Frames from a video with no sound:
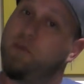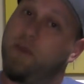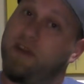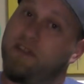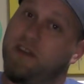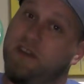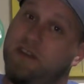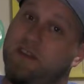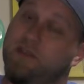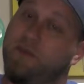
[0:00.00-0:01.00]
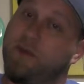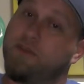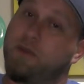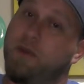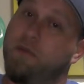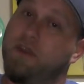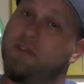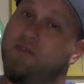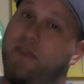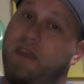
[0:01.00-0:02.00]
somebody's gonna get this first run
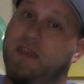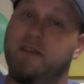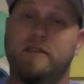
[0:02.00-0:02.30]
mens fae.